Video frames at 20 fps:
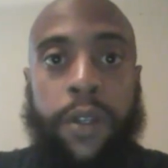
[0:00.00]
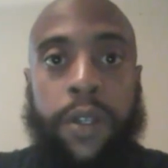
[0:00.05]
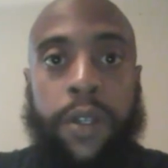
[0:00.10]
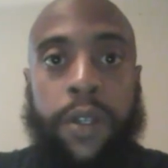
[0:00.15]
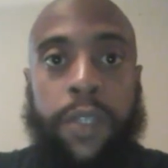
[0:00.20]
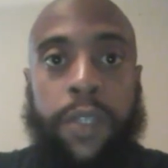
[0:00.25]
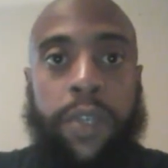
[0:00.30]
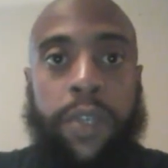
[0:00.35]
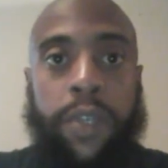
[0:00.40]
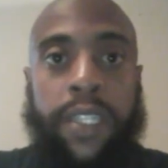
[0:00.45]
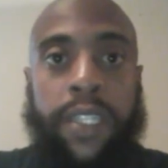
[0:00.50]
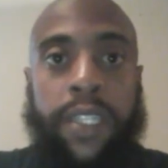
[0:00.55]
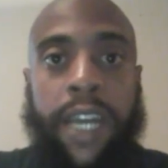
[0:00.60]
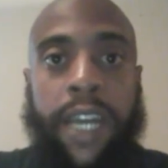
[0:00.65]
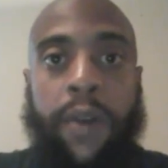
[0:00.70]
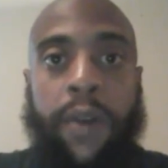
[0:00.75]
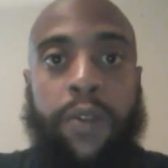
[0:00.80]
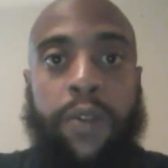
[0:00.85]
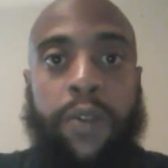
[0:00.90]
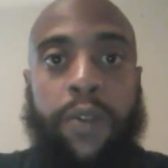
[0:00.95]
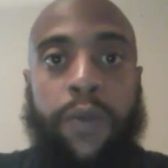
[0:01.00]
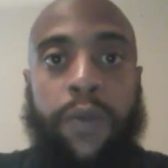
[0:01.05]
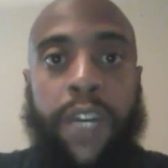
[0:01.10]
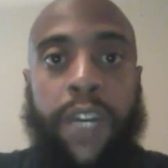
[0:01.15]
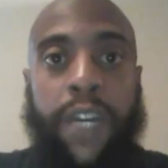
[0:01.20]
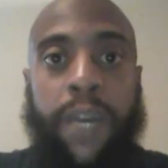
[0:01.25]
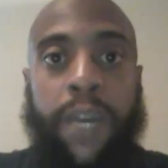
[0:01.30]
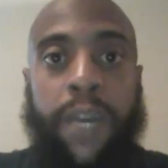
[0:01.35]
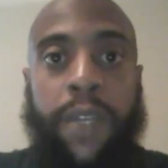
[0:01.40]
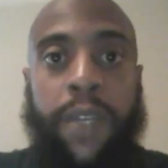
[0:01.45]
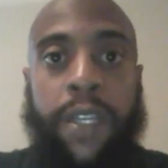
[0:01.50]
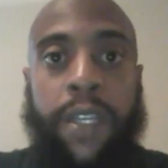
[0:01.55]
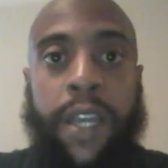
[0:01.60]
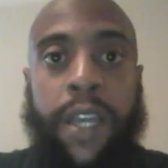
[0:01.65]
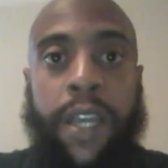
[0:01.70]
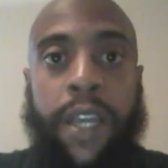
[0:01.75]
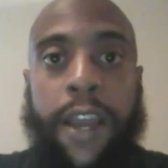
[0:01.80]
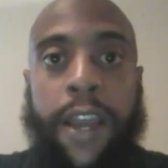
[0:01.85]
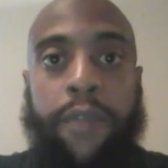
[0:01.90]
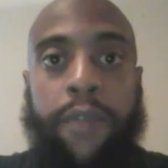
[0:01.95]
spend time with your family,
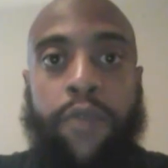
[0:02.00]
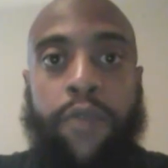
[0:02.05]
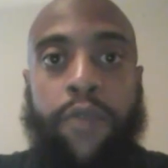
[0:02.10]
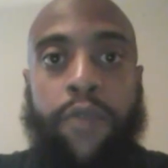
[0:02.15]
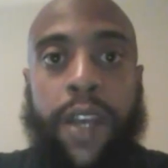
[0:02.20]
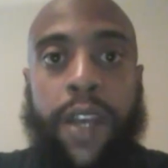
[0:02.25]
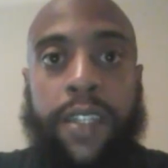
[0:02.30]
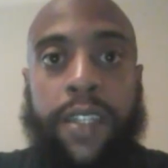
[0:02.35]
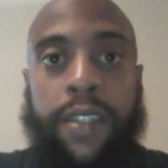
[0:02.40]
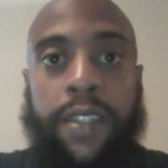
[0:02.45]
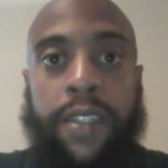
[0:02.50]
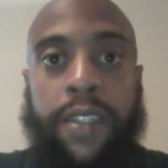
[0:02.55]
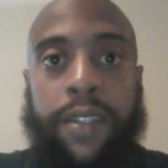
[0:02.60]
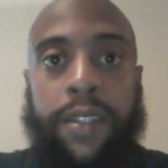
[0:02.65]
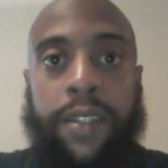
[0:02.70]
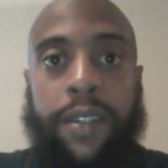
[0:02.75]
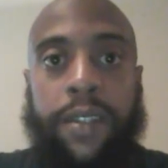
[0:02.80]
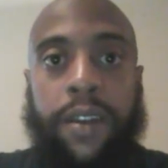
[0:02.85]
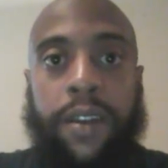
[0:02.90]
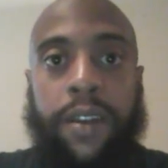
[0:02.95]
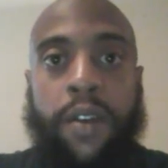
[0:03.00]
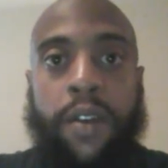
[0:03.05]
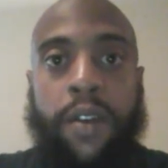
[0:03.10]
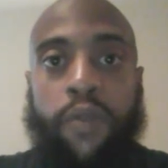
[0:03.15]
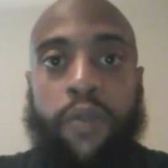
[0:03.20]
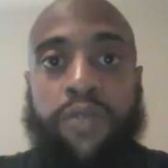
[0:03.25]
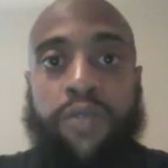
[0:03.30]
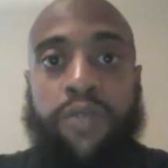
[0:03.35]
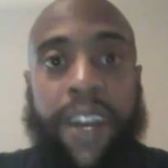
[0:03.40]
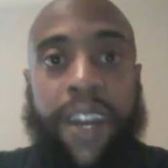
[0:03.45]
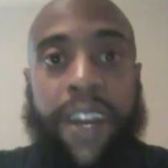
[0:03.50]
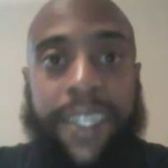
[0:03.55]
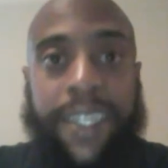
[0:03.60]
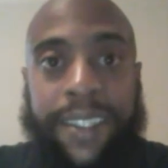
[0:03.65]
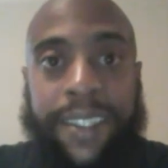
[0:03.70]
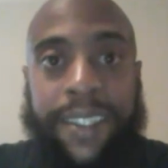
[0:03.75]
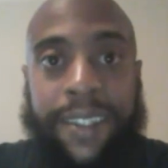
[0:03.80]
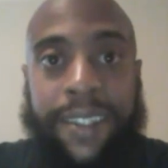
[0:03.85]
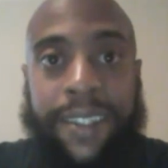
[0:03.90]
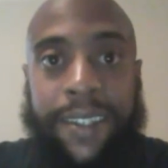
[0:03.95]
and rest.
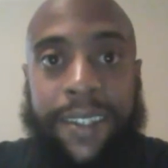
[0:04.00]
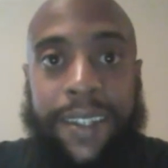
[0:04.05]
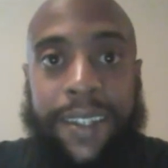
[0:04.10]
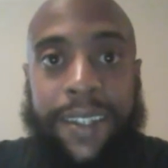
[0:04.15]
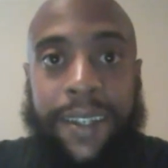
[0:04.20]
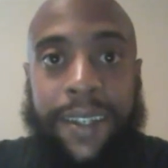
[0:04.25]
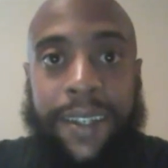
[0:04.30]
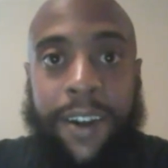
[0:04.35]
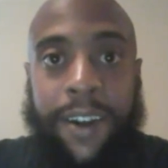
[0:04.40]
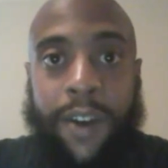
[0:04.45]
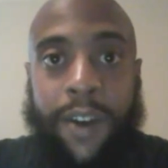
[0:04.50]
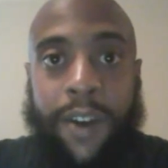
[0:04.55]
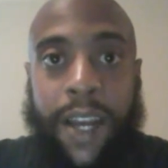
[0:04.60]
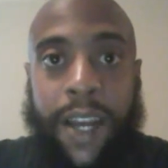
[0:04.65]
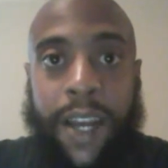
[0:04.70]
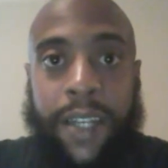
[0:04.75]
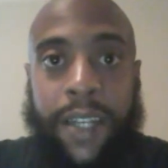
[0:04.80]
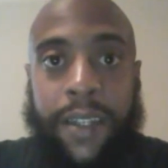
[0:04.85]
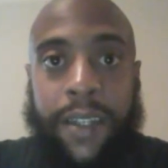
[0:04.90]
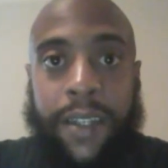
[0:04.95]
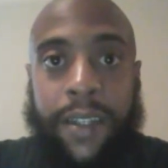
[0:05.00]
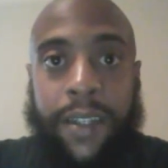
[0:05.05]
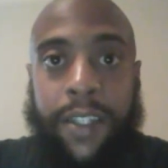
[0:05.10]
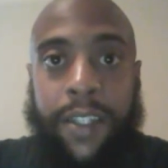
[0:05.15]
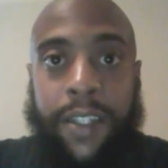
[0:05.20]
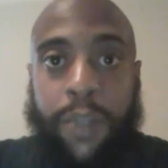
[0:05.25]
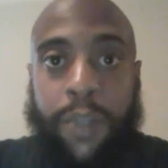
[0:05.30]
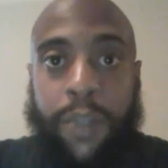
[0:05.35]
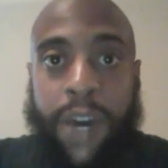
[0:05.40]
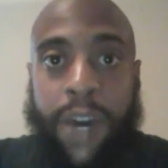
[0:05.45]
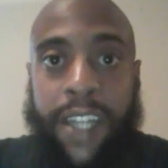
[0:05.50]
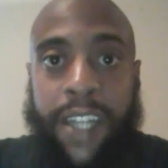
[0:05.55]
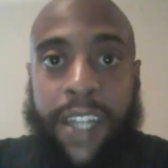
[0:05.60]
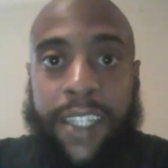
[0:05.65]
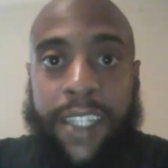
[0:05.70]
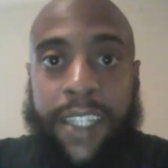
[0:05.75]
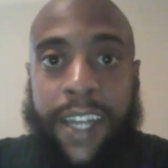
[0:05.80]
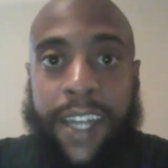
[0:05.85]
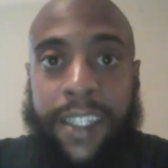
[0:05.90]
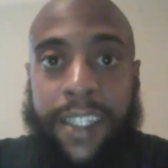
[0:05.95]
Rest. All right? The Shabbat
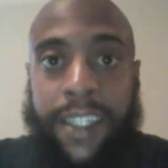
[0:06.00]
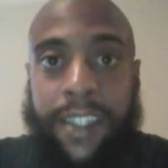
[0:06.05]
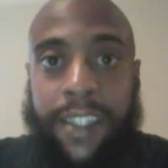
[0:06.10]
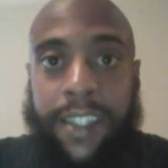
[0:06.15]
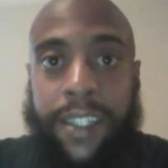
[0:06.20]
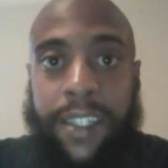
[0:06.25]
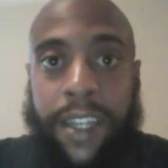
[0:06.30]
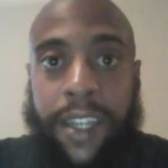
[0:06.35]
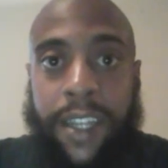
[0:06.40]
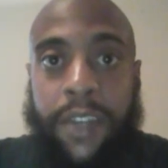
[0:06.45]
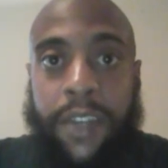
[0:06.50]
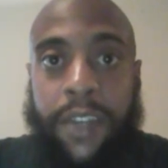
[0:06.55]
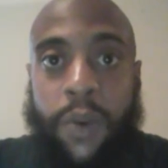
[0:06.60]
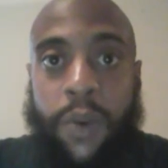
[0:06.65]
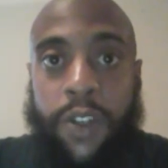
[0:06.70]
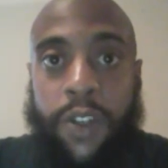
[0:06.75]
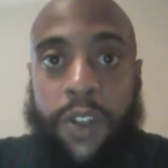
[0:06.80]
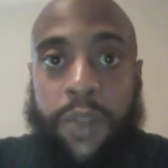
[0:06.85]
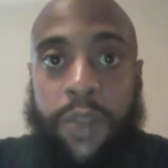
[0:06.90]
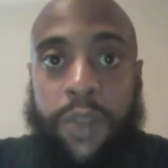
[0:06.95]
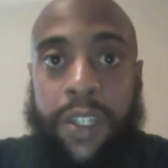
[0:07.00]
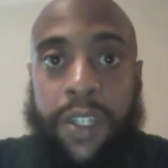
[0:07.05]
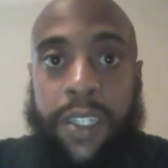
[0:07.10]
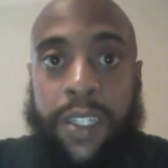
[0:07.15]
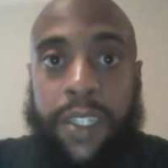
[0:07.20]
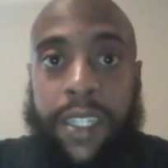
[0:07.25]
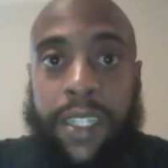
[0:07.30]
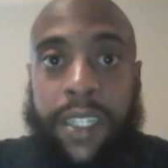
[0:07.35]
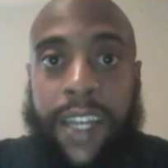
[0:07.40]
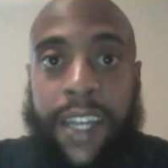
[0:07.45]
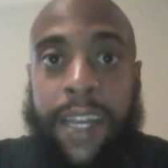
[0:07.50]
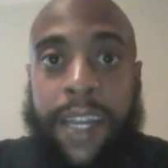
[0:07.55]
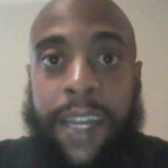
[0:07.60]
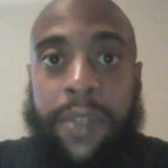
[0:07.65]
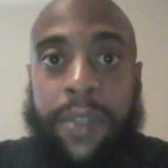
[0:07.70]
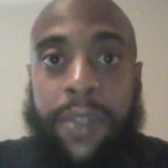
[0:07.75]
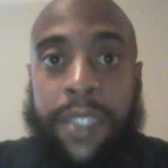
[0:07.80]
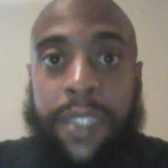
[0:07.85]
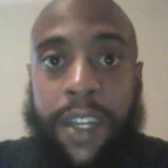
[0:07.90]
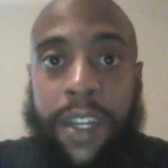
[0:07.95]
is not just a day of worship. It is a day that has
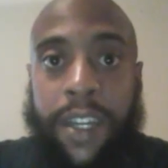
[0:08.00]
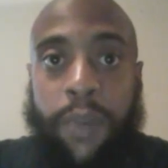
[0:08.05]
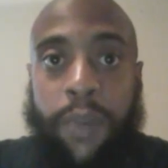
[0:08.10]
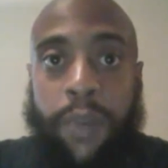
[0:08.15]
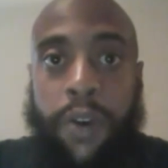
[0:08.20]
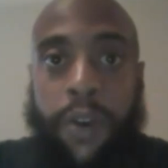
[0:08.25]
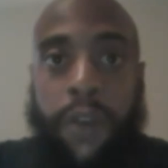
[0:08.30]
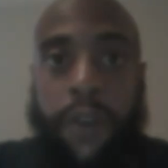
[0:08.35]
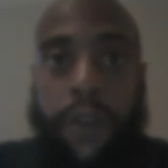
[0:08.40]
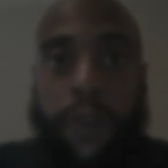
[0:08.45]
been set apart